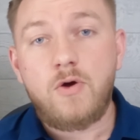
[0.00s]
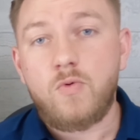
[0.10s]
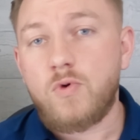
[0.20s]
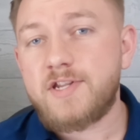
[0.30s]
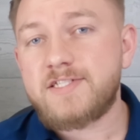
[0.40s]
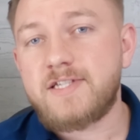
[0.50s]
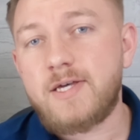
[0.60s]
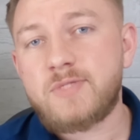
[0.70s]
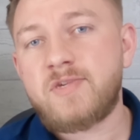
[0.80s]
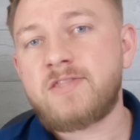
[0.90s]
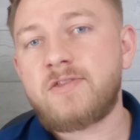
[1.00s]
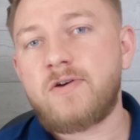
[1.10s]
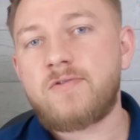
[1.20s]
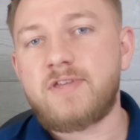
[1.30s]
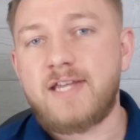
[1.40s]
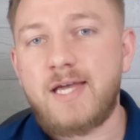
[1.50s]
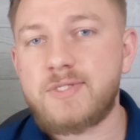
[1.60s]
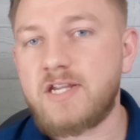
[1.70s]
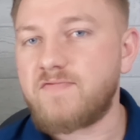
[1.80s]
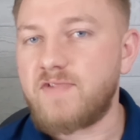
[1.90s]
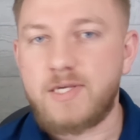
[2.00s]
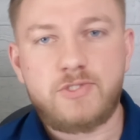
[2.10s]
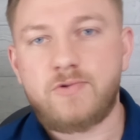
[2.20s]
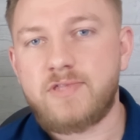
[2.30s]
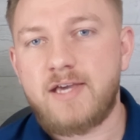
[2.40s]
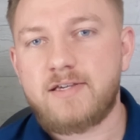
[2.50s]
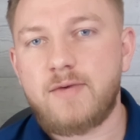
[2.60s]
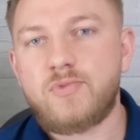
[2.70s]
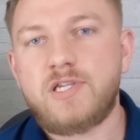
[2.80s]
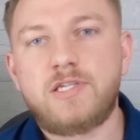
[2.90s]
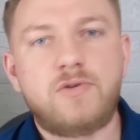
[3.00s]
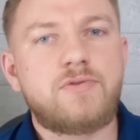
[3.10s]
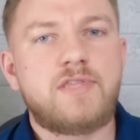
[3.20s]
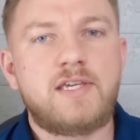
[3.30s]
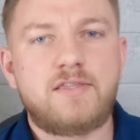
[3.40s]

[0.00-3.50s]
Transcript: What it does mean, though, that as an investor in that company, you think